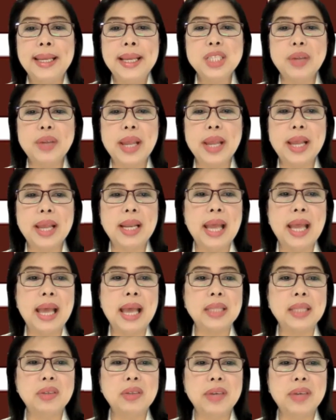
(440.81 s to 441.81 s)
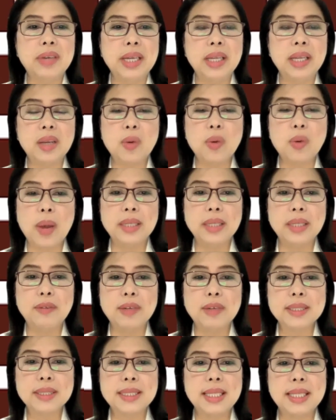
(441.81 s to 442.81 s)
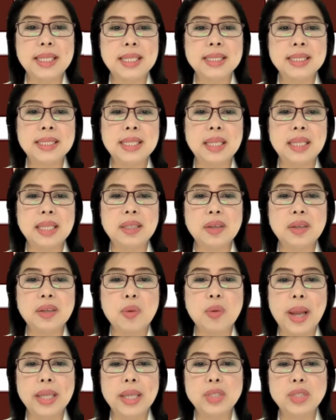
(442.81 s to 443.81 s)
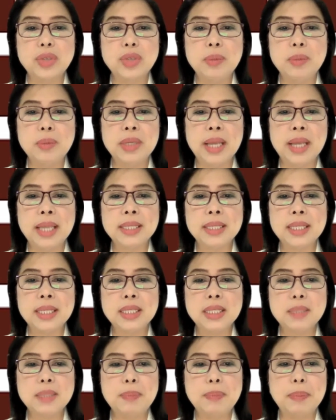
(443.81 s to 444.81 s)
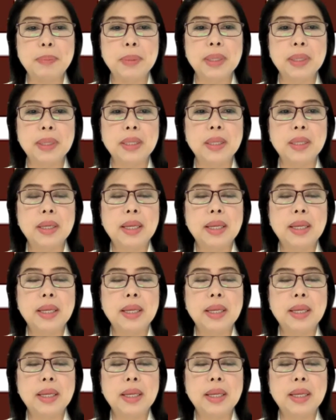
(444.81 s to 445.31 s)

Israel had already acquired the vaccines it required to immunize its people.